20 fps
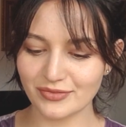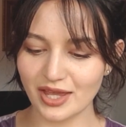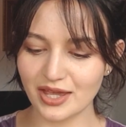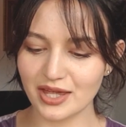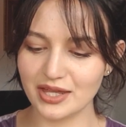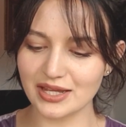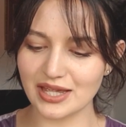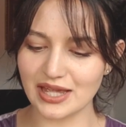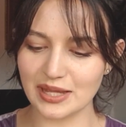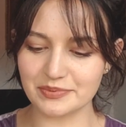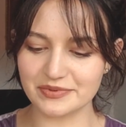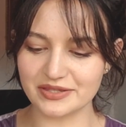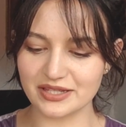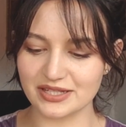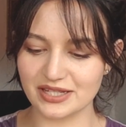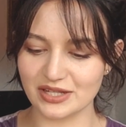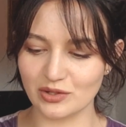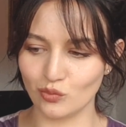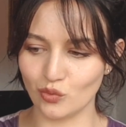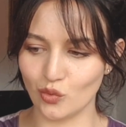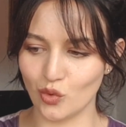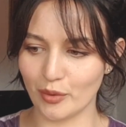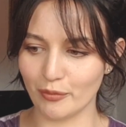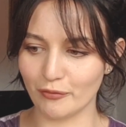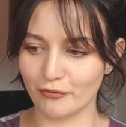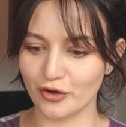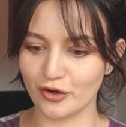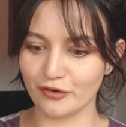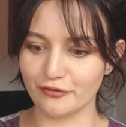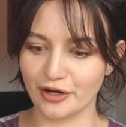And it keeps the tea warm
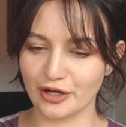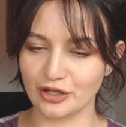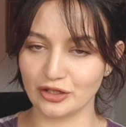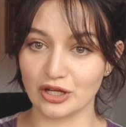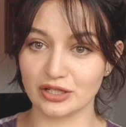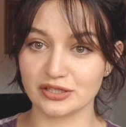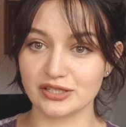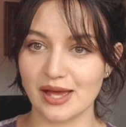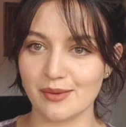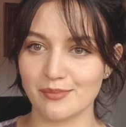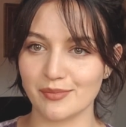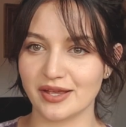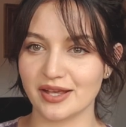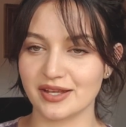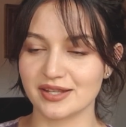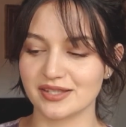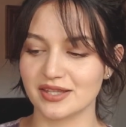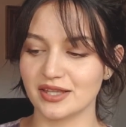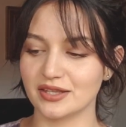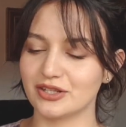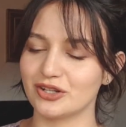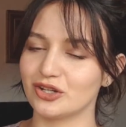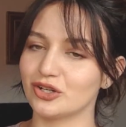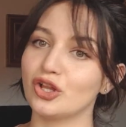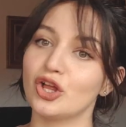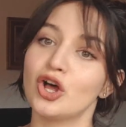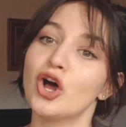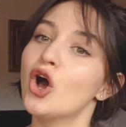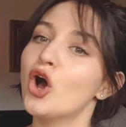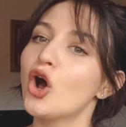for a very long time because the
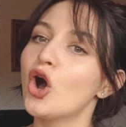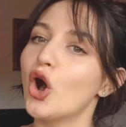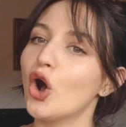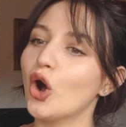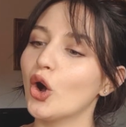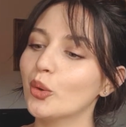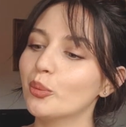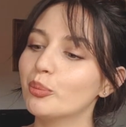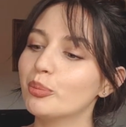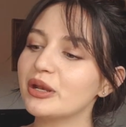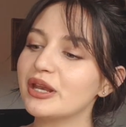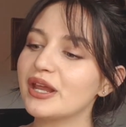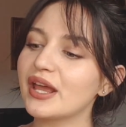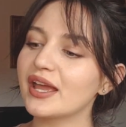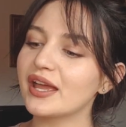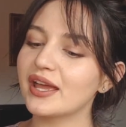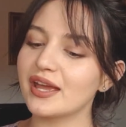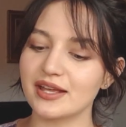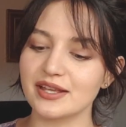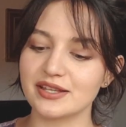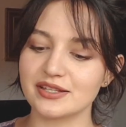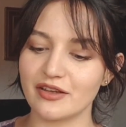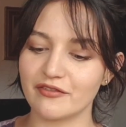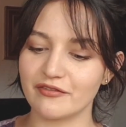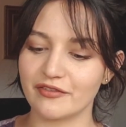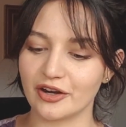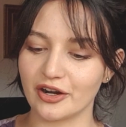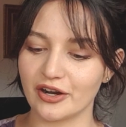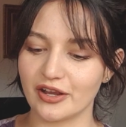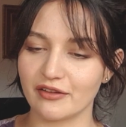little opening is
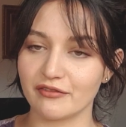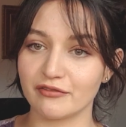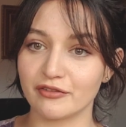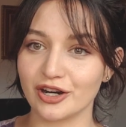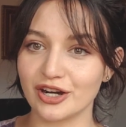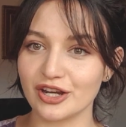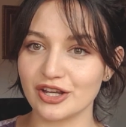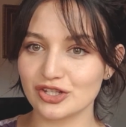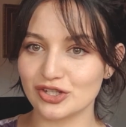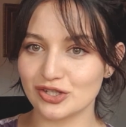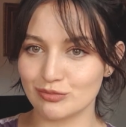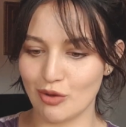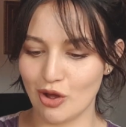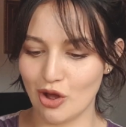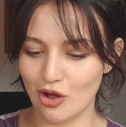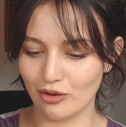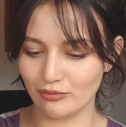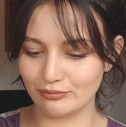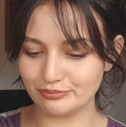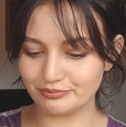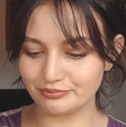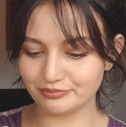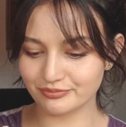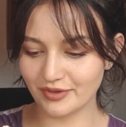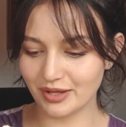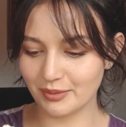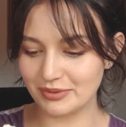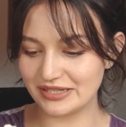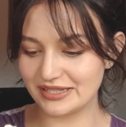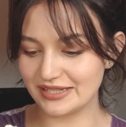very, very small.
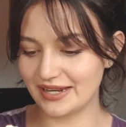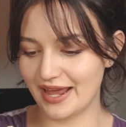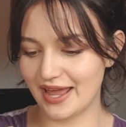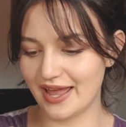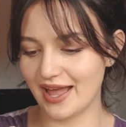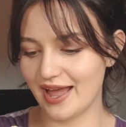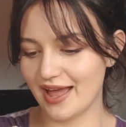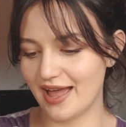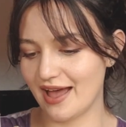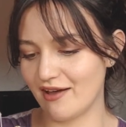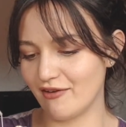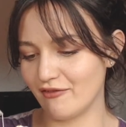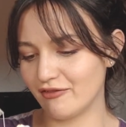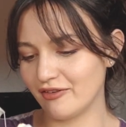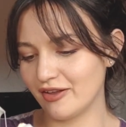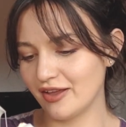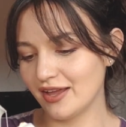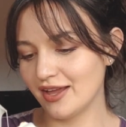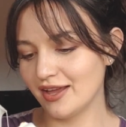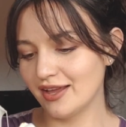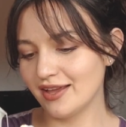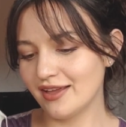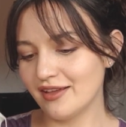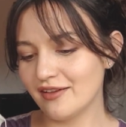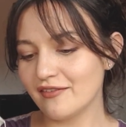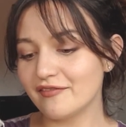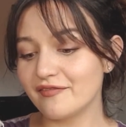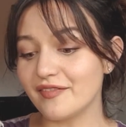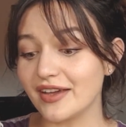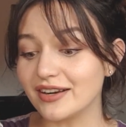But today I have
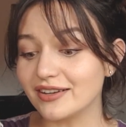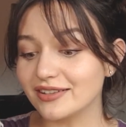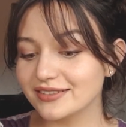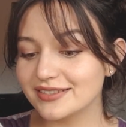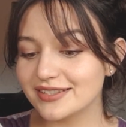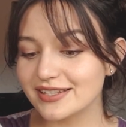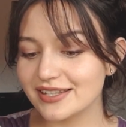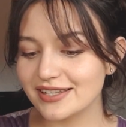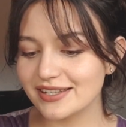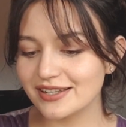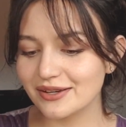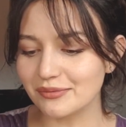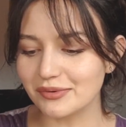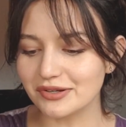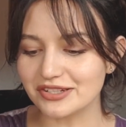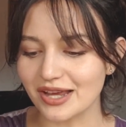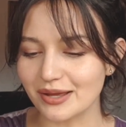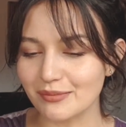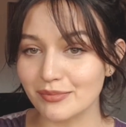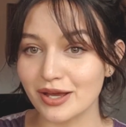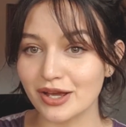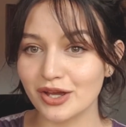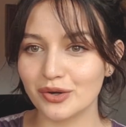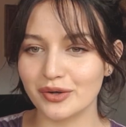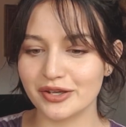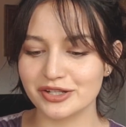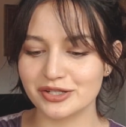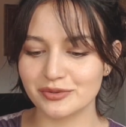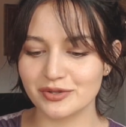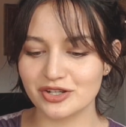fennel tea, which I'm
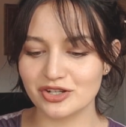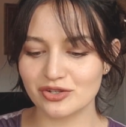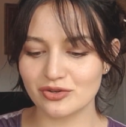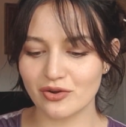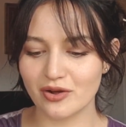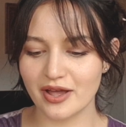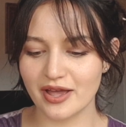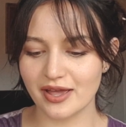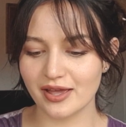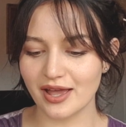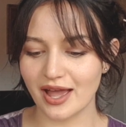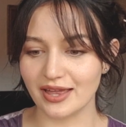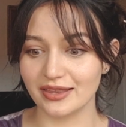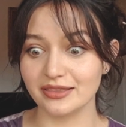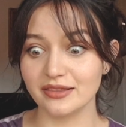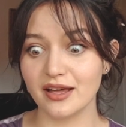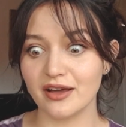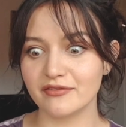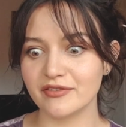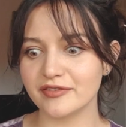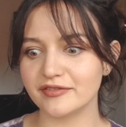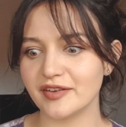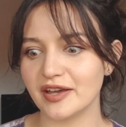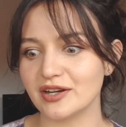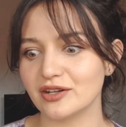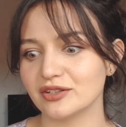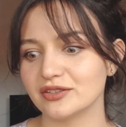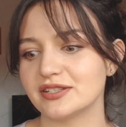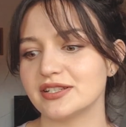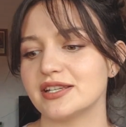going to enjoy. I love
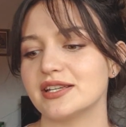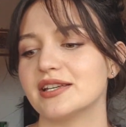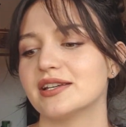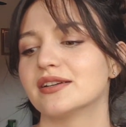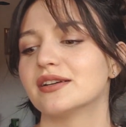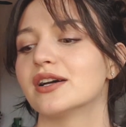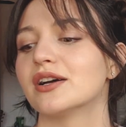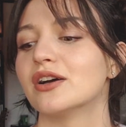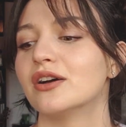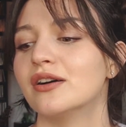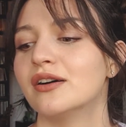fennel tea.